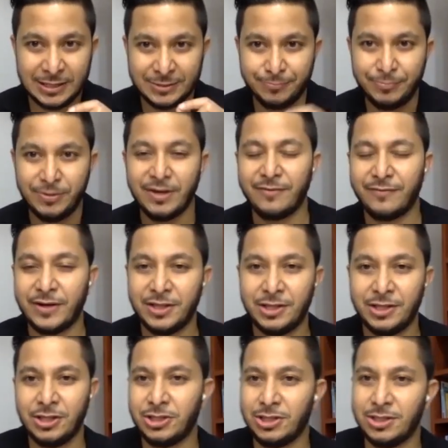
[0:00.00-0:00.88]
big
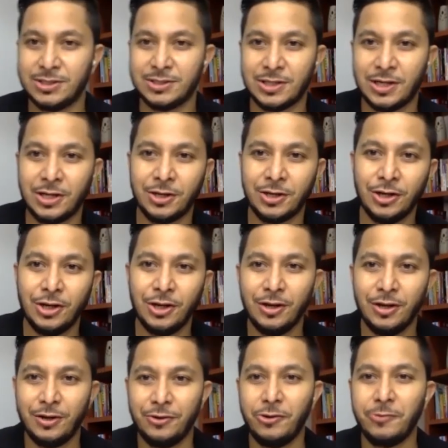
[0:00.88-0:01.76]
advantage here is that
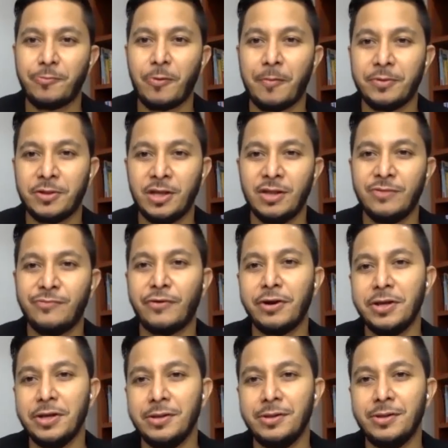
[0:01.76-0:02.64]
new property is
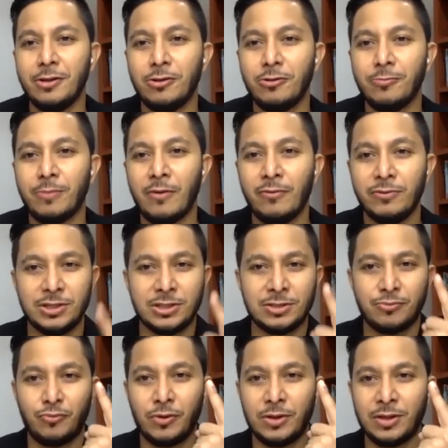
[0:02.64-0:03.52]
very easy to buy with
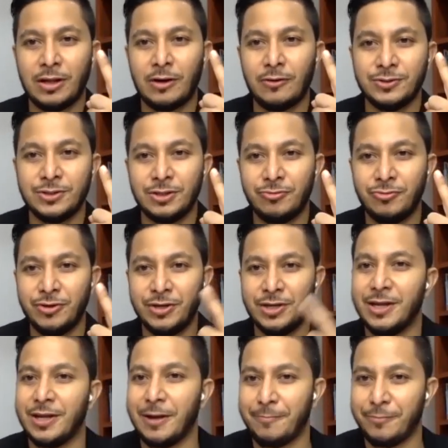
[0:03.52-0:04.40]
just 1,000
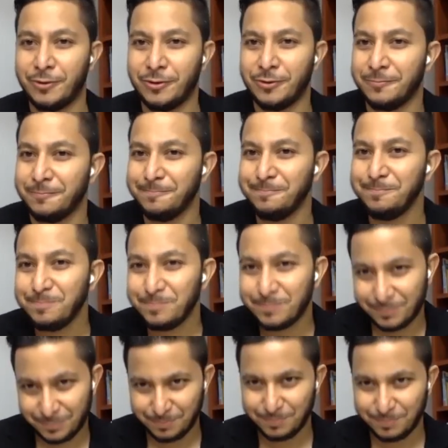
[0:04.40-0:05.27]
ringgit capital.
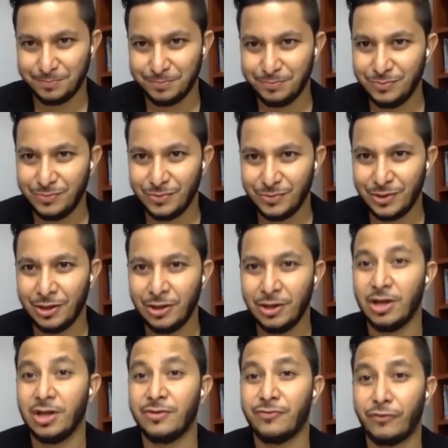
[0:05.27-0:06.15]

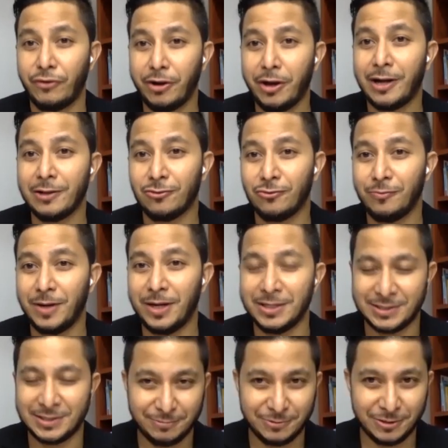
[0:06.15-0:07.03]
It's very hard to buy a
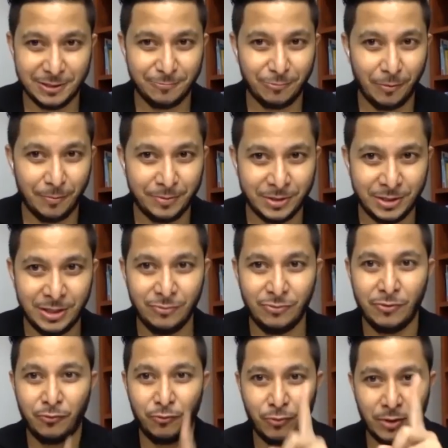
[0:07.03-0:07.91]
subsale
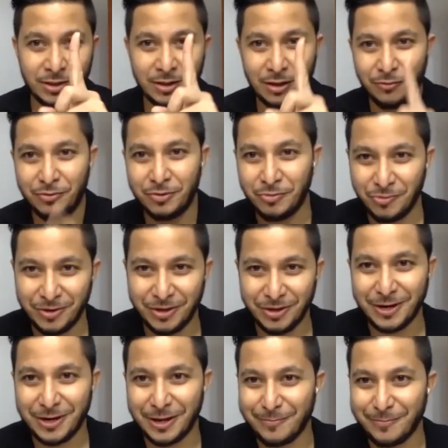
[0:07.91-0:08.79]
property with 1,000
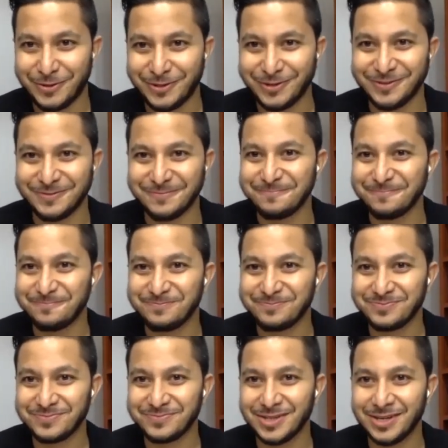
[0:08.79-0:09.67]
ringgit capital.
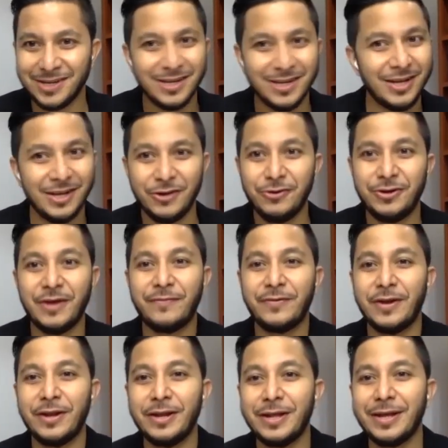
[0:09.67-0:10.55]
You
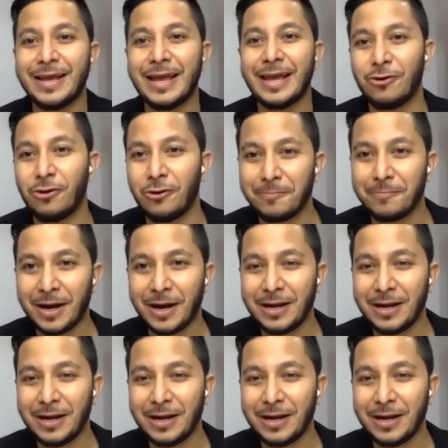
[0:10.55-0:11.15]
definitely cannot buy